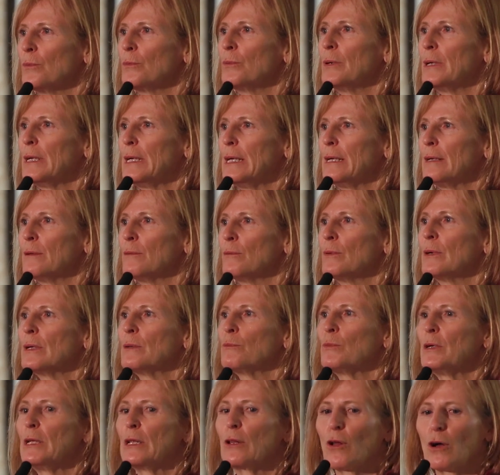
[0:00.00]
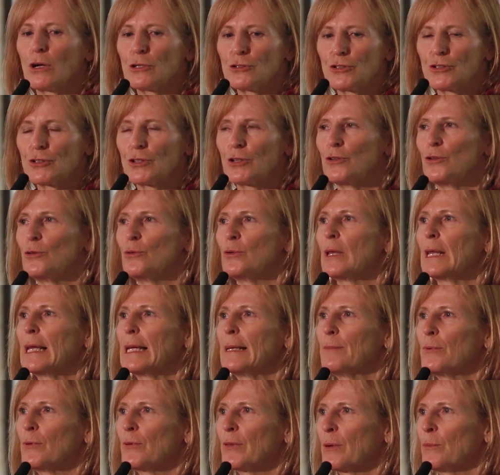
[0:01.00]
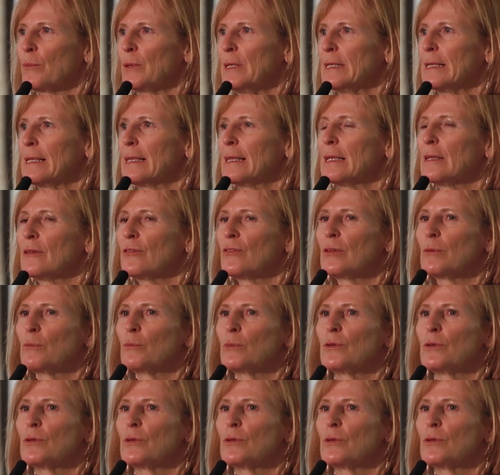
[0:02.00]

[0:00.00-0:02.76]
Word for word: when we launched the new label that we did this.